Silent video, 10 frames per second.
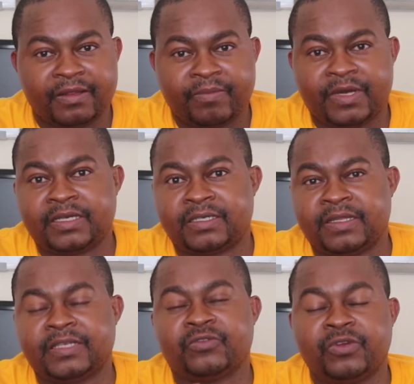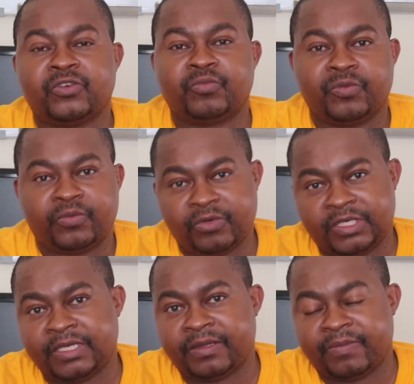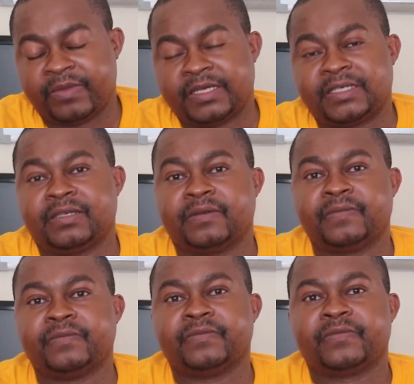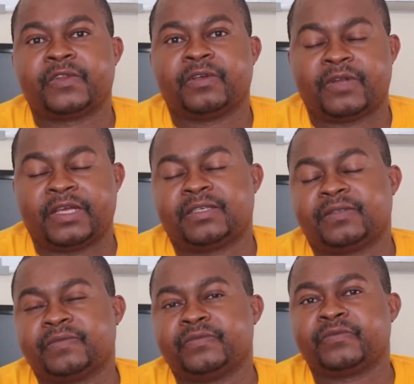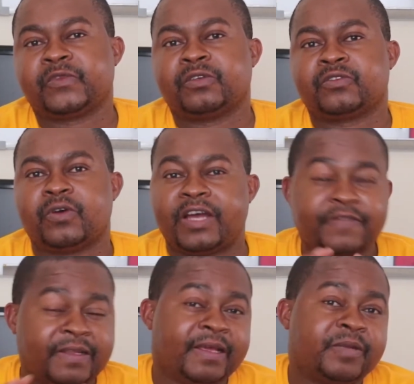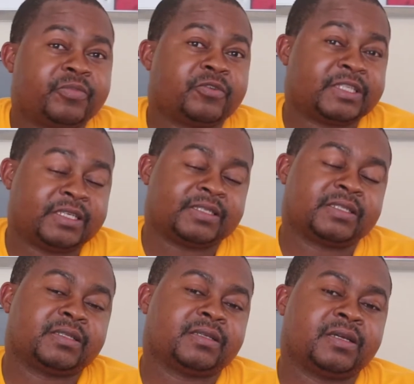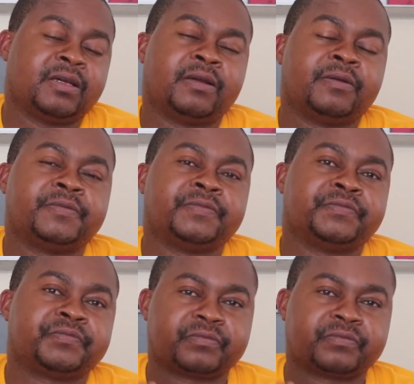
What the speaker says: the battery that is going to be put in the battery, right? So after that process, after